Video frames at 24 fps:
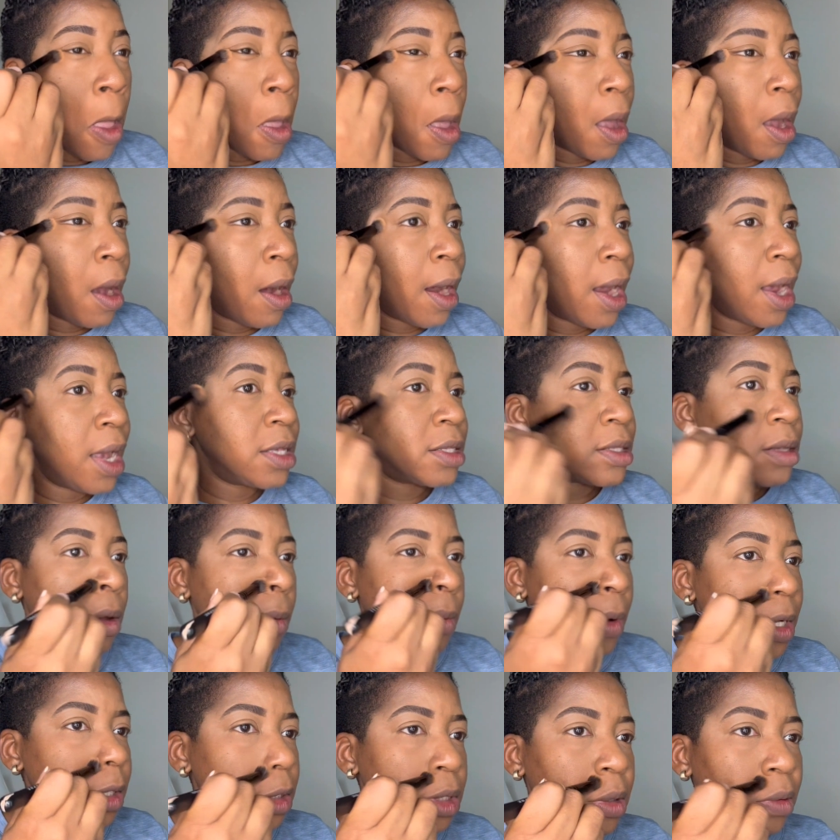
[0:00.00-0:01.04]
Alright, so
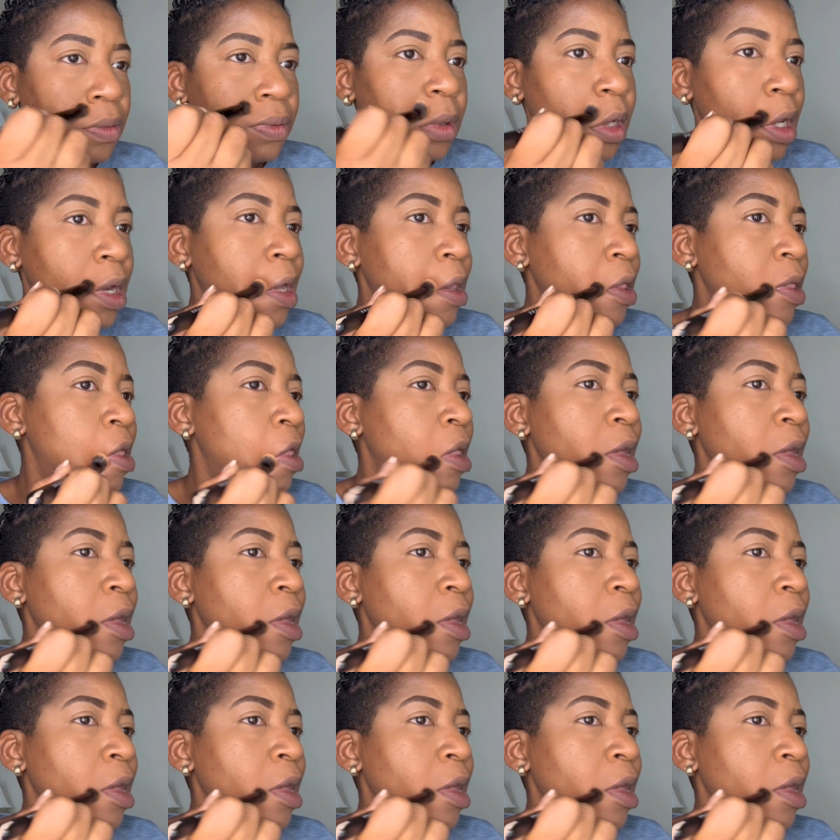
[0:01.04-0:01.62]
once you've done